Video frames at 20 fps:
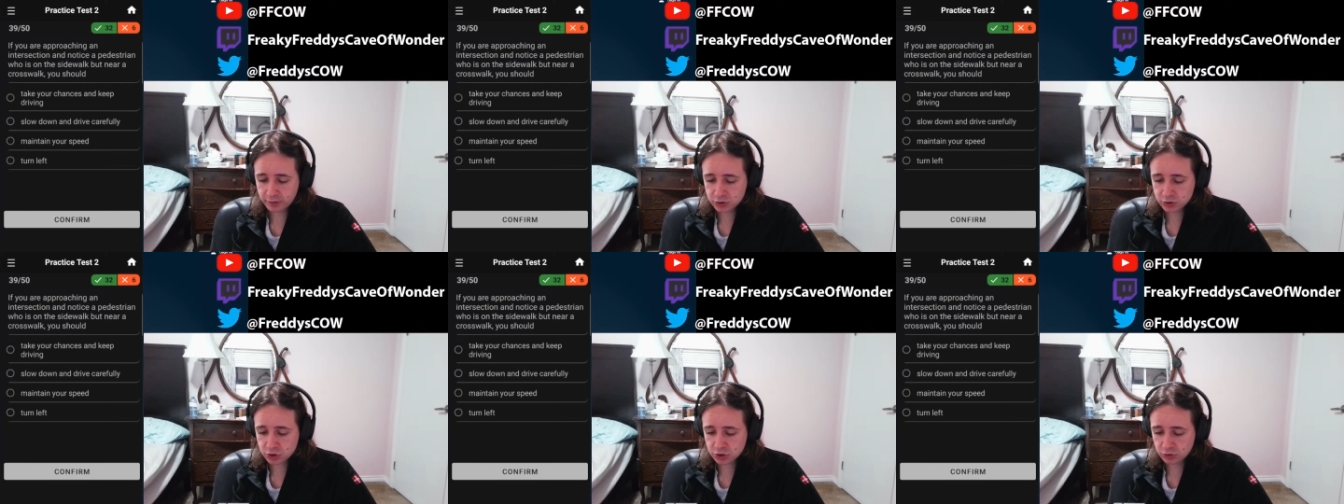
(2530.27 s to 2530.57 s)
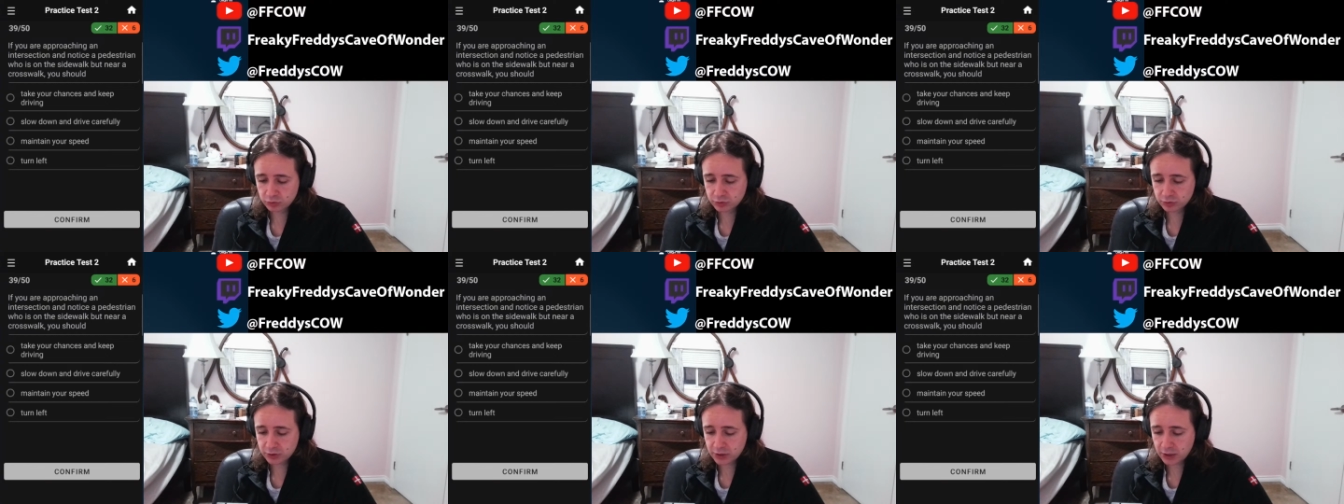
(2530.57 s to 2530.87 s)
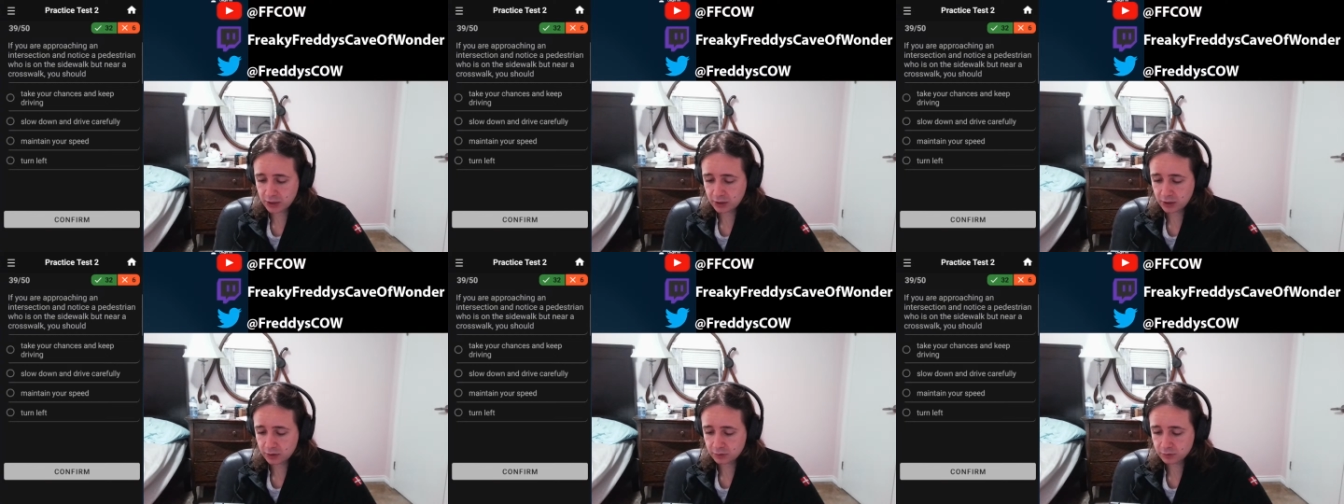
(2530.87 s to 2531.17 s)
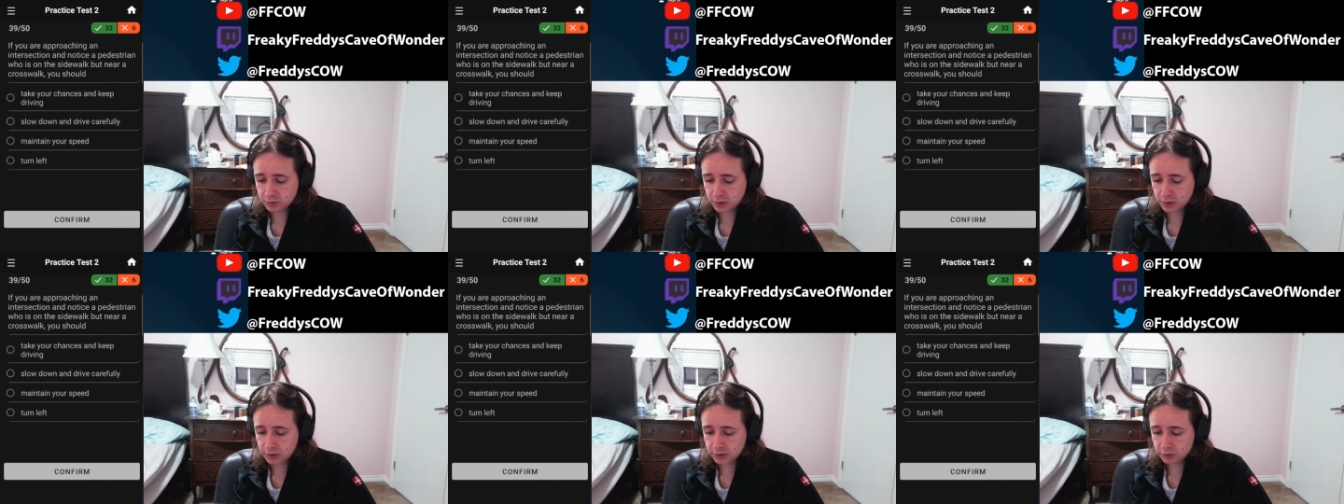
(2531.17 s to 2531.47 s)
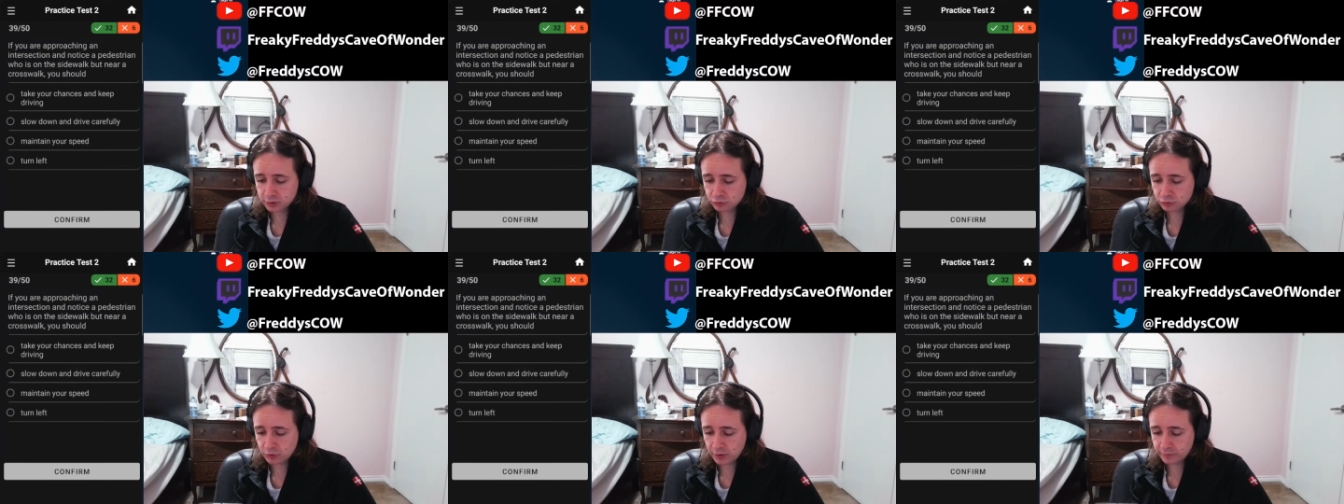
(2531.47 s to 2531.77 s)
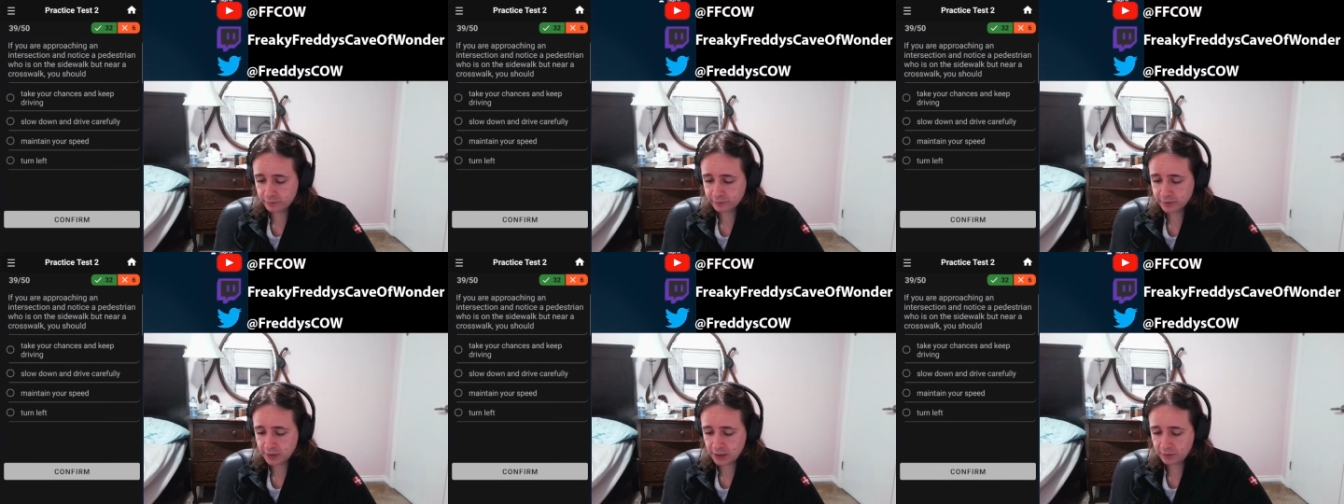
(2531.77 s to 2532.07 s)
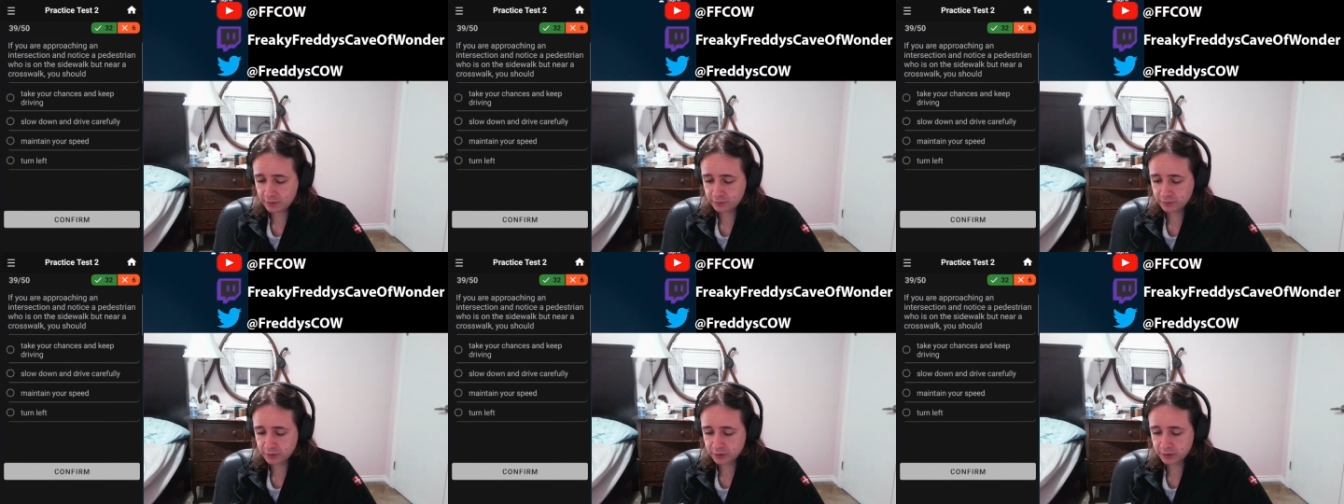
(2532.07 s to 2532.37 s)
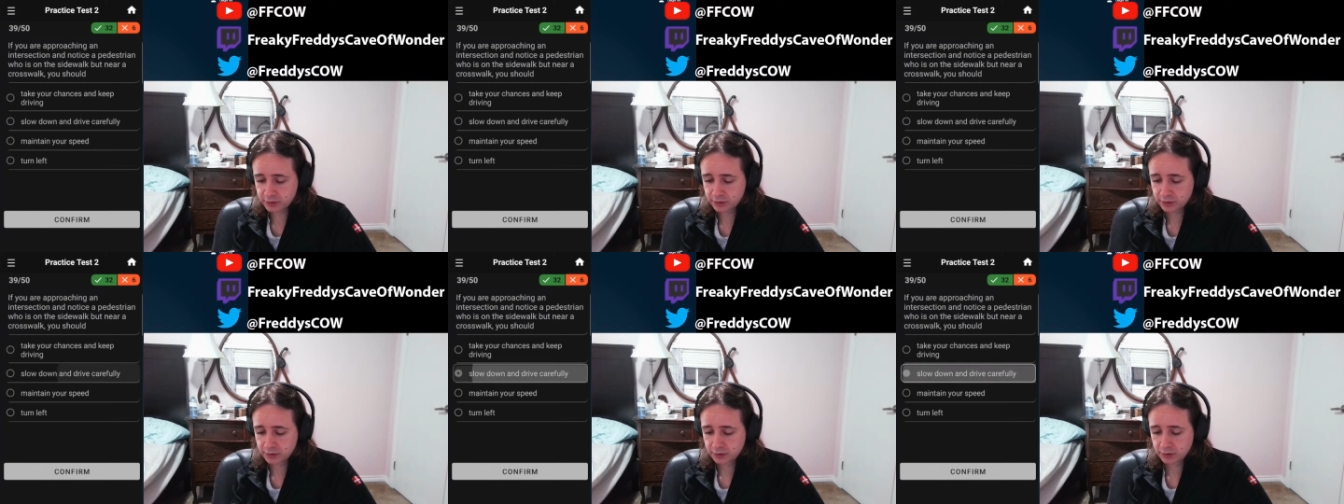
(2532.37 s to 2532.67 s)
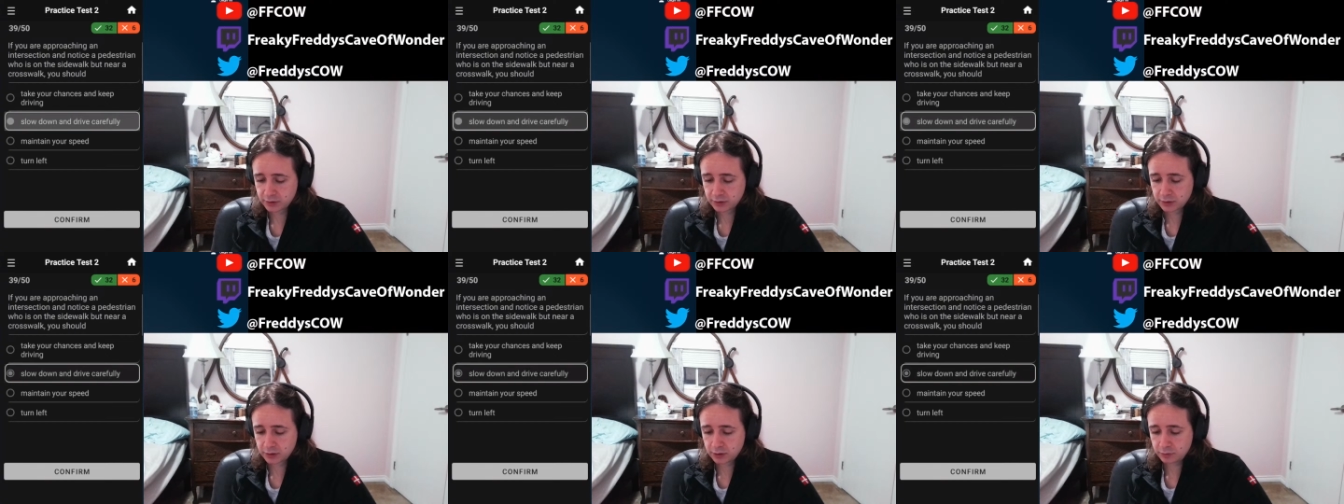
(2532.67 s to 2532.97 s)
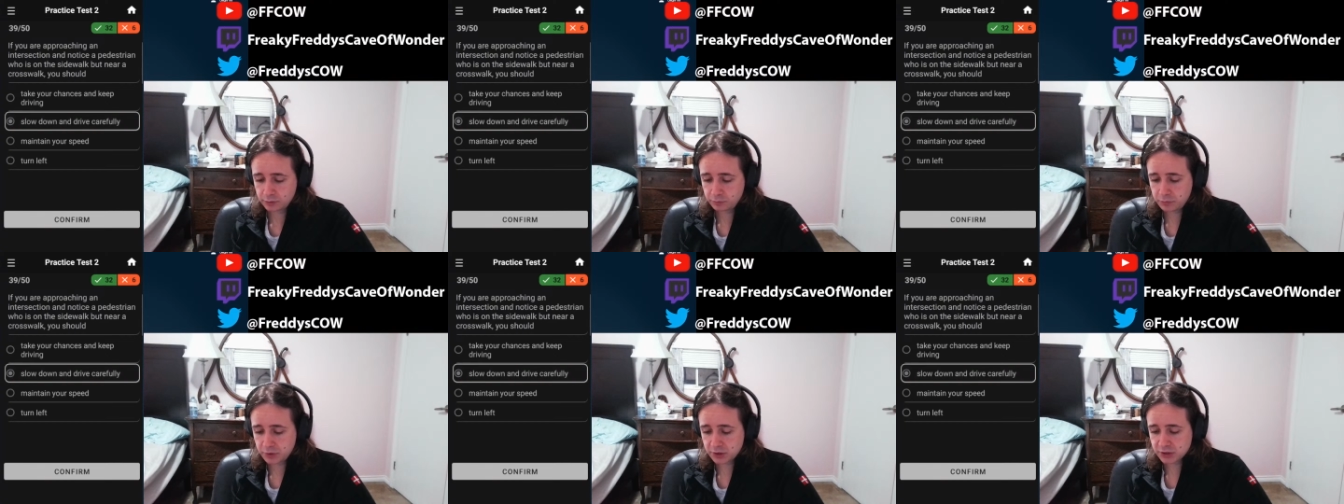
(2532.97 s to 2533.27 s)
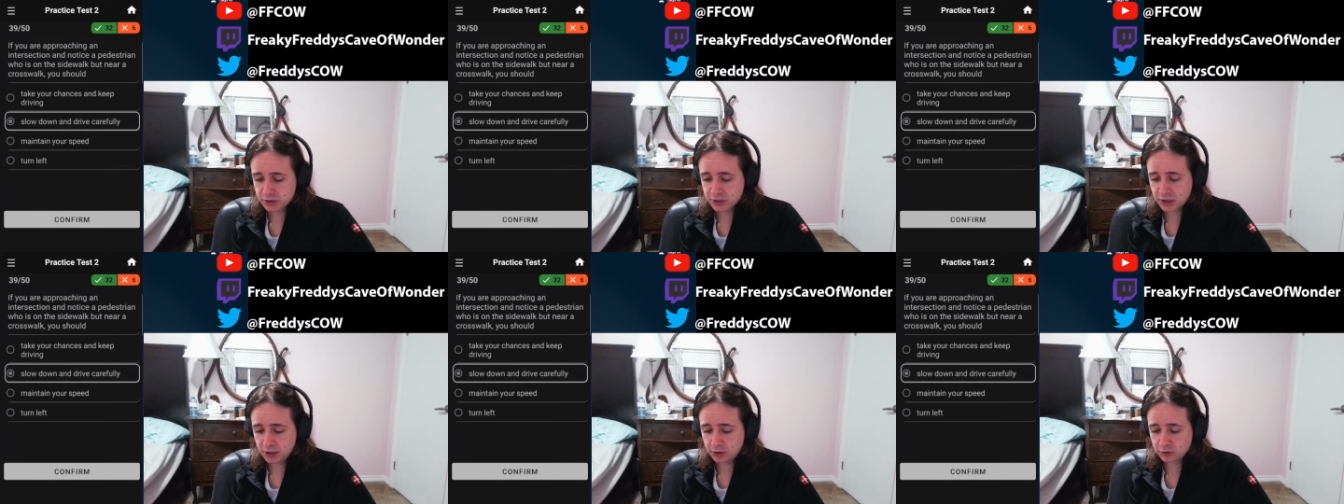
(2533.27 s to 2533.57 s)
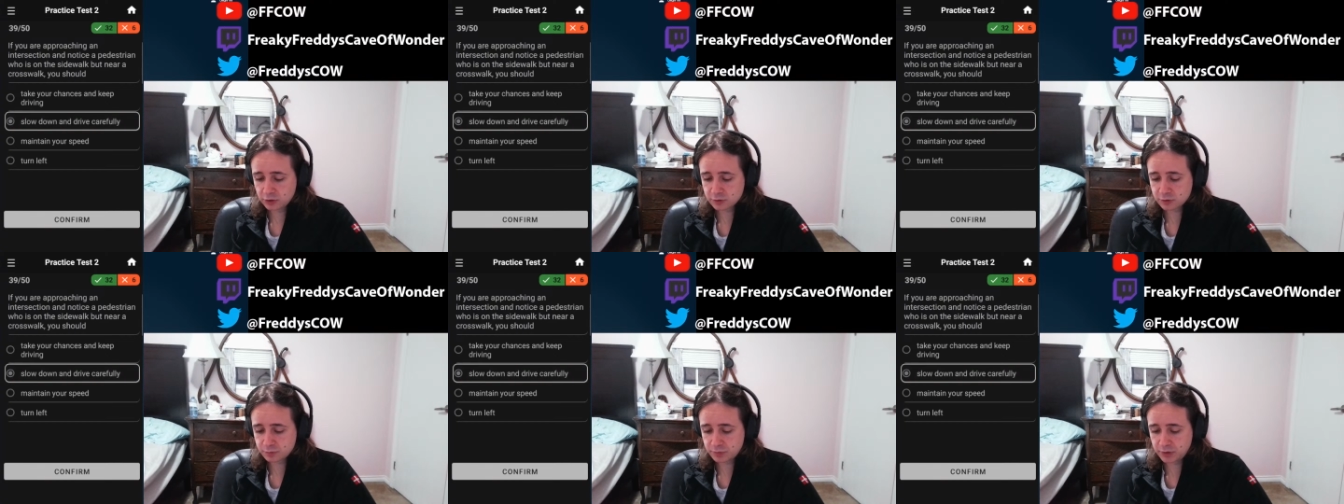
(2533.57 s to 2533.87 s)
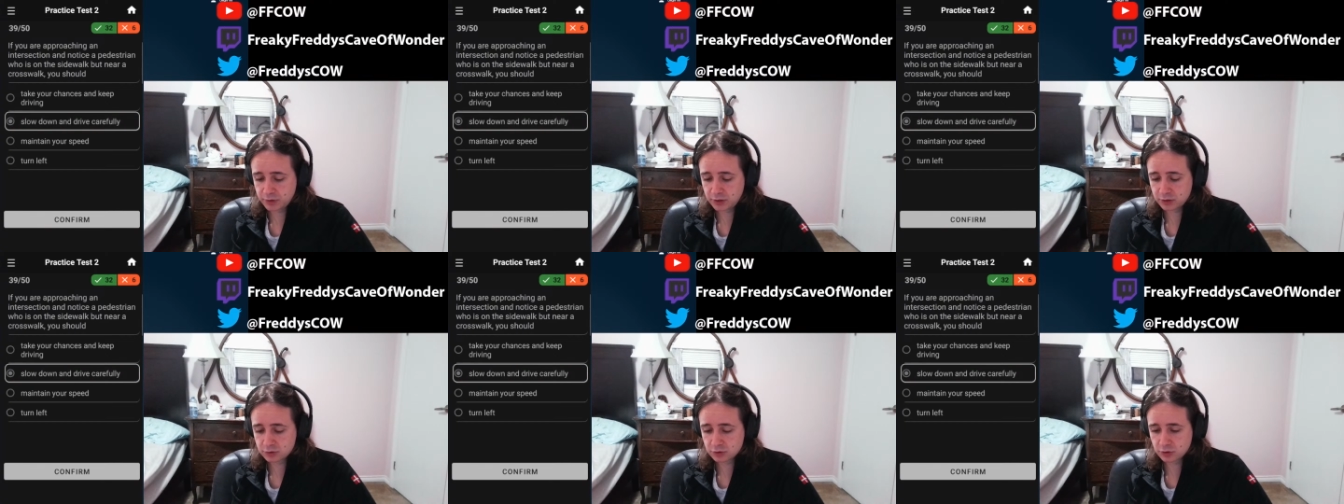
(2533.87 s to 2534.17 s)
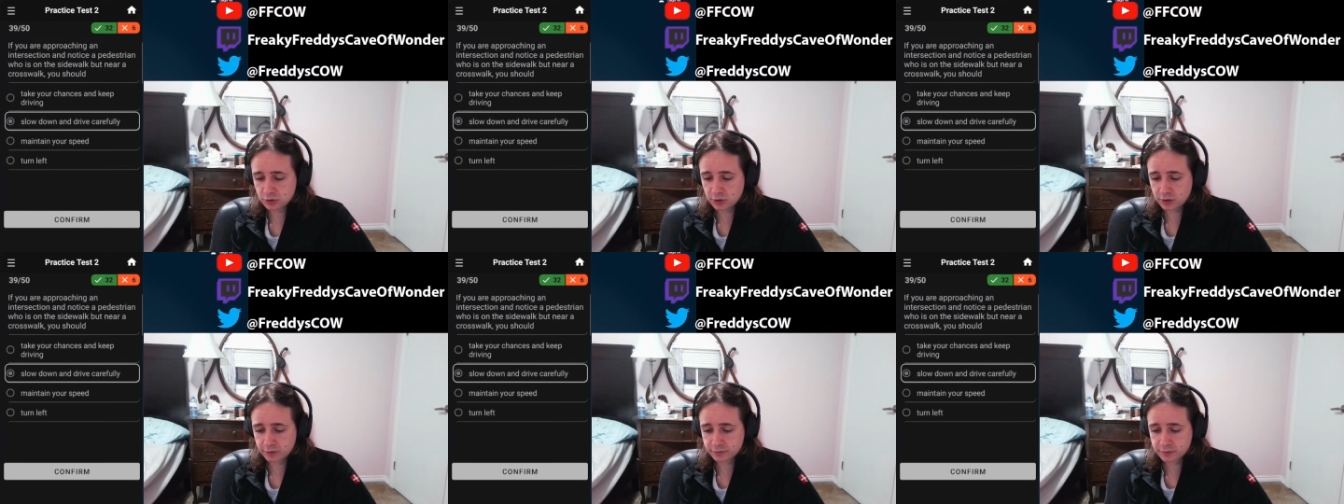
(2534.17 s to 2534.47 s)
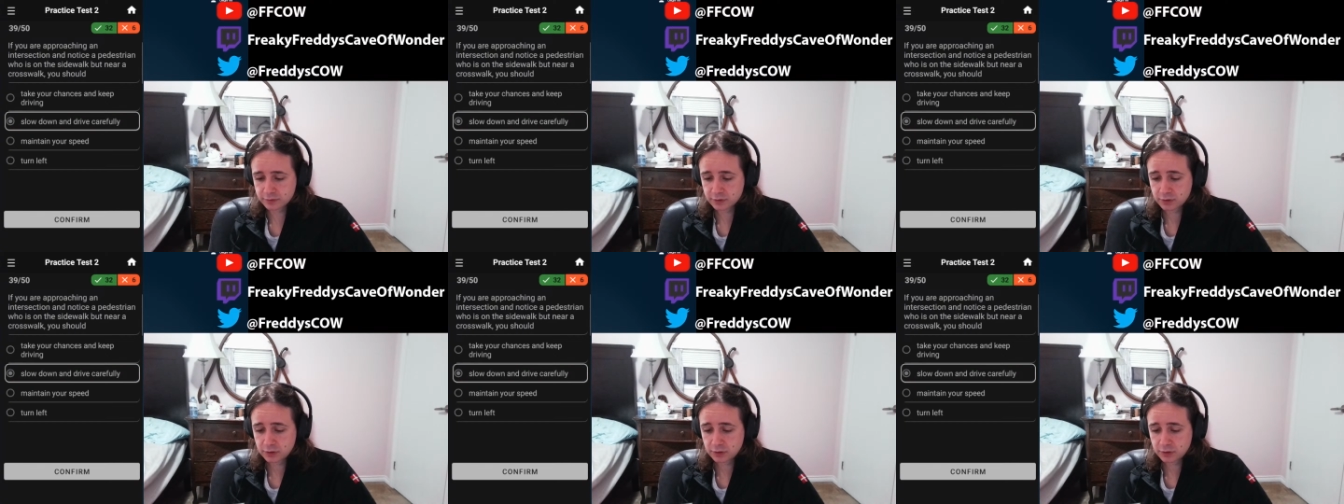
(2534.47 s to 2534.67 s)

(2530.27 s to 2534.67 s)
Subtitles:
slow down and drive carefully, maintain your speed, turn left.